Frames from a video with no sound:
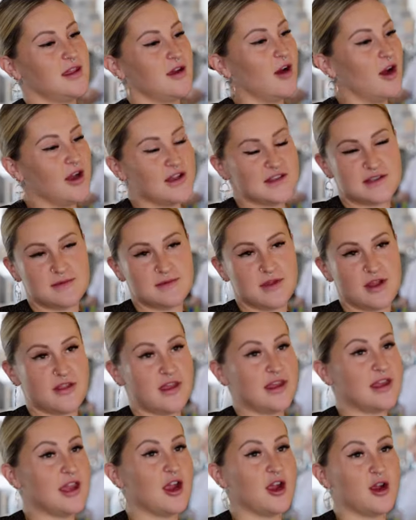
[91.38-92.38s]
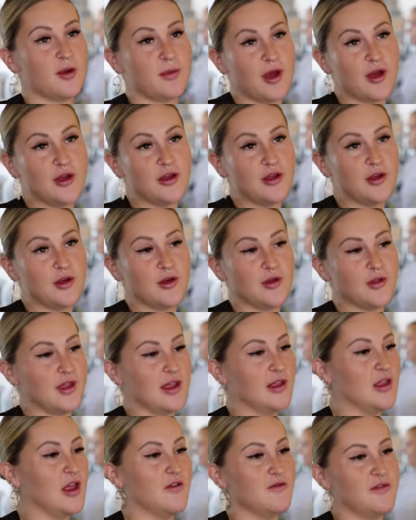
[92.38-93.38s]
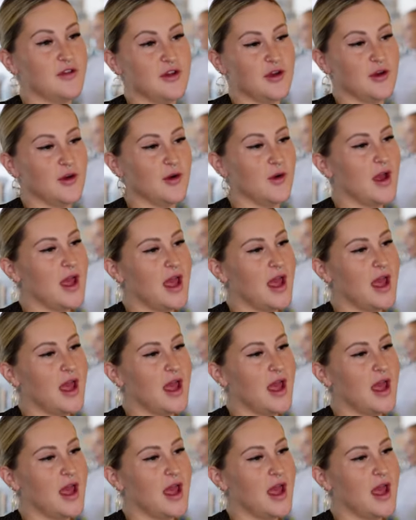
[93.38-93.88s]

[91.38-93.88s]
They're awesome there, they care about you, they love you.